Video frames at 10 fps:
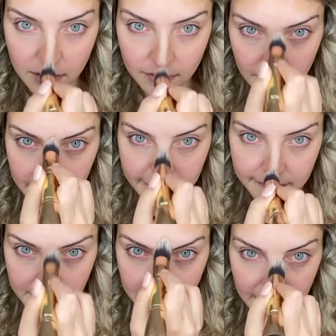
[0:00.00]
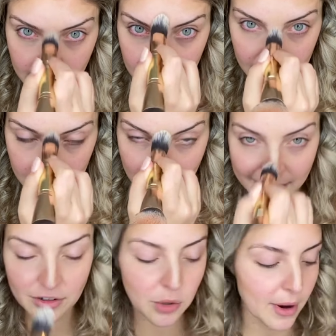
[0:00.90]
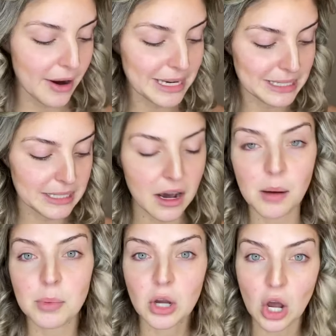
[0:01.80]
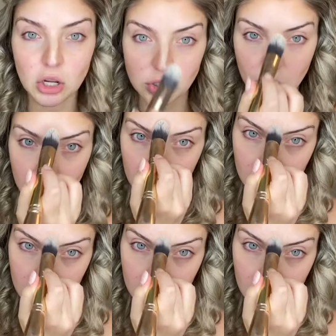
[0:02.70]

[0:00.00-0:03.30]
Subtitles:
like filling in everywhere I did not put contour.